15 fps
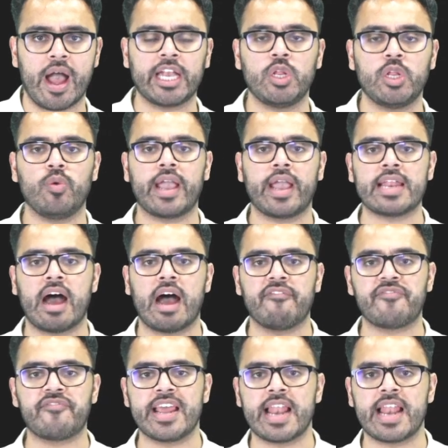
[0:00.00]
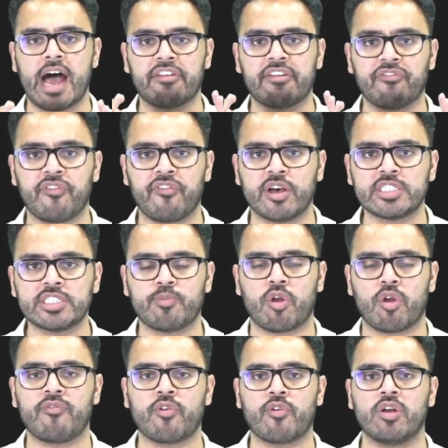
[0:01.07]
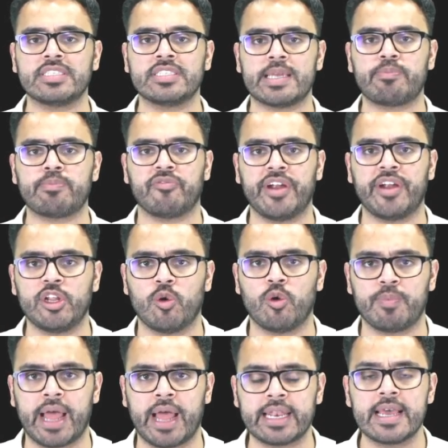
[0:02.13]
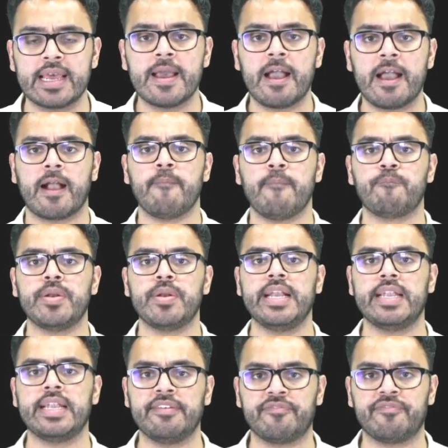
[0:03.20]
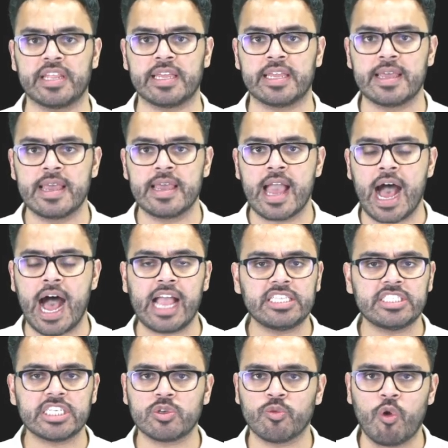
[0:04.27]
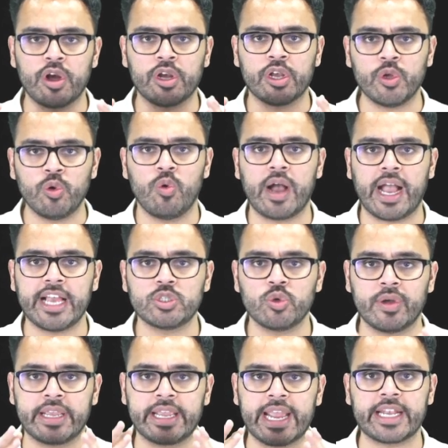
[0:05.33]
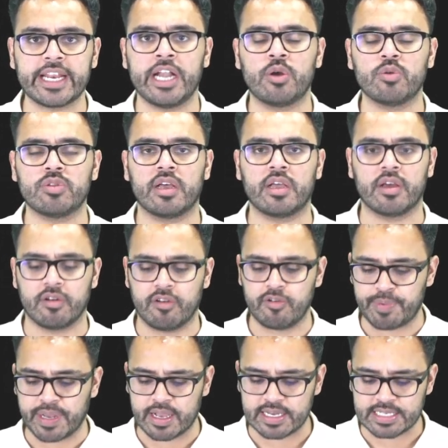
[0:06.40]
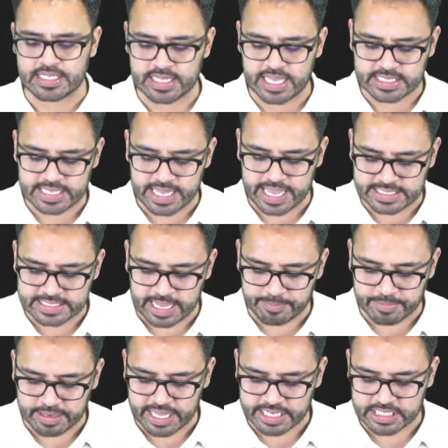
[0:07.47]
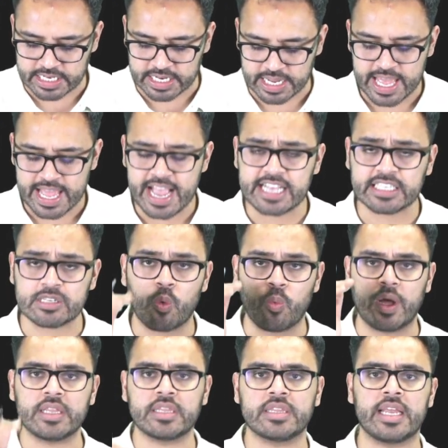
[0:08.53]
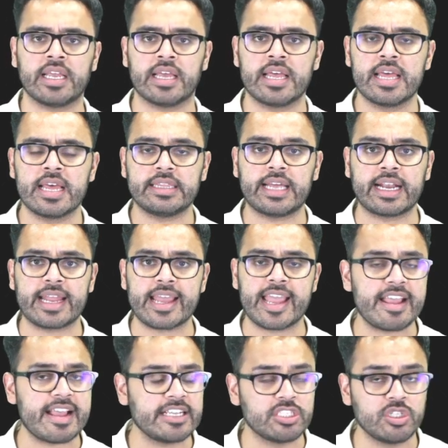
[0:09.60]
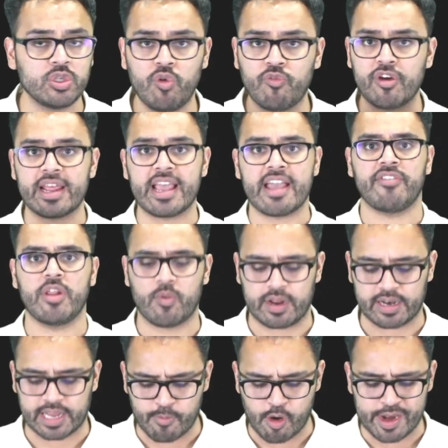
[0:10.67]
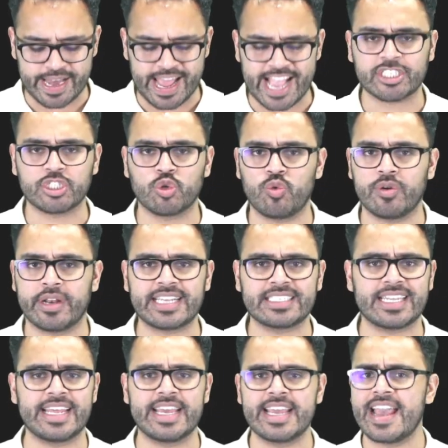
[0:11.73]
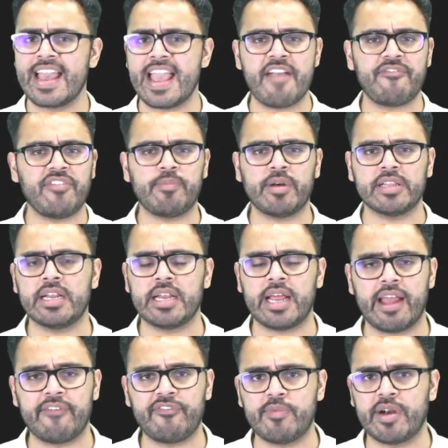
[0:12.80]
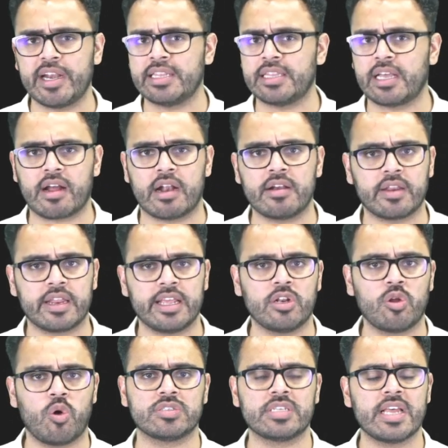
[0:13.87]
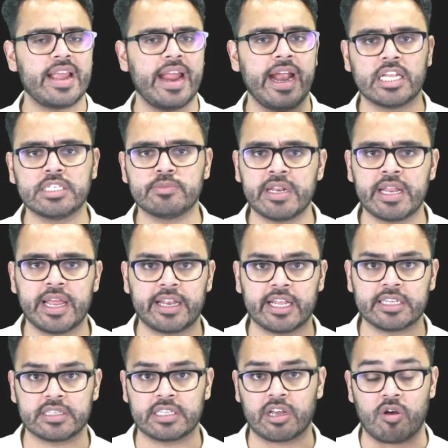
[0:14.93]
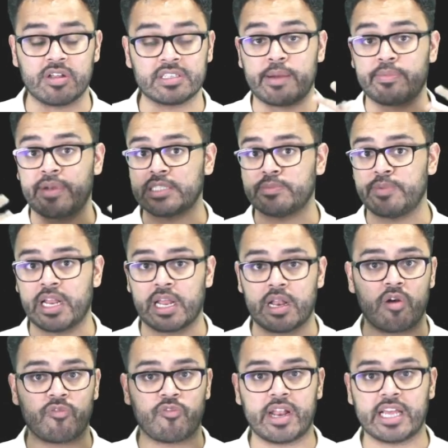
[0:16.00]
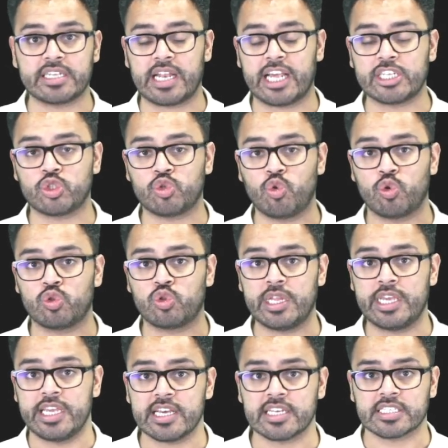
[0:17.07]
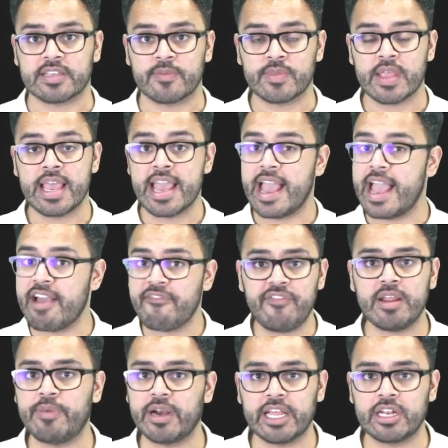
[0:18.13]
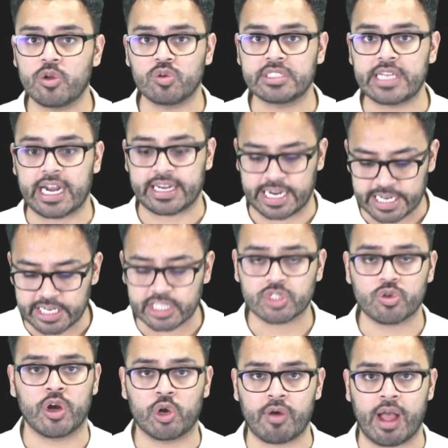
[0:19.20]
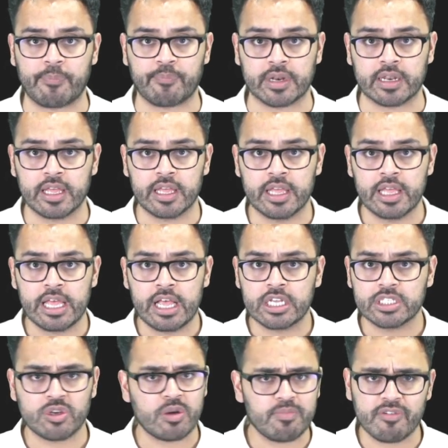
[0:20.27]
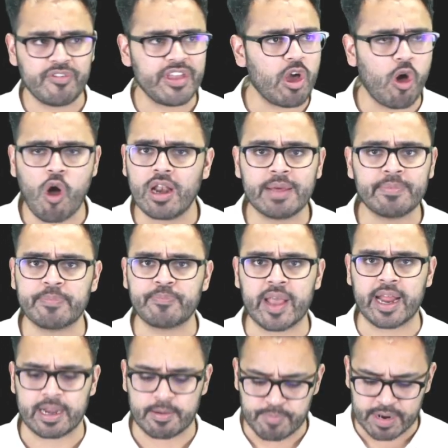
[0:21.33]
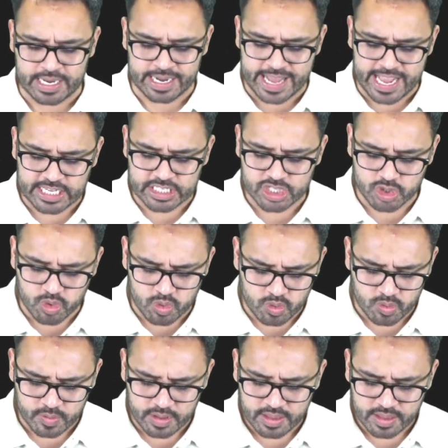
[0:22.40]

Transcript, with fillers: and you can avail our first prof concept video plan completely free. I just want you guys to get into the groove because this examination is a one thing that is new for everyone. Come on, next two, next three, everybody, everybody in the country knows it has been, it is, the concept has been around for last, last two to three years. Everybody knows that, that it is going to happen. So we all are prepared, but next two,